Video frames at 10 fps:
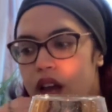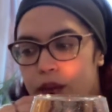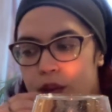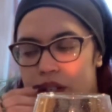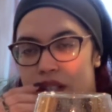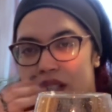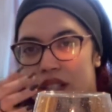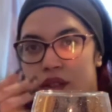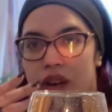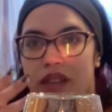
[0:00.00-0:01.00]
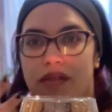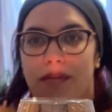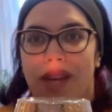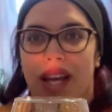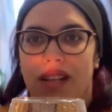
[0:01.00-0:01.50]
what it is that you have
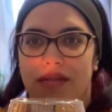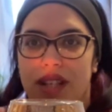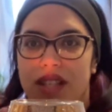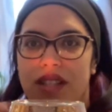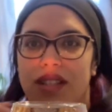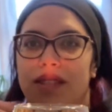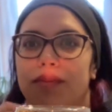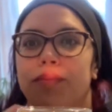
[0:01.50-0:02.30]
manifested.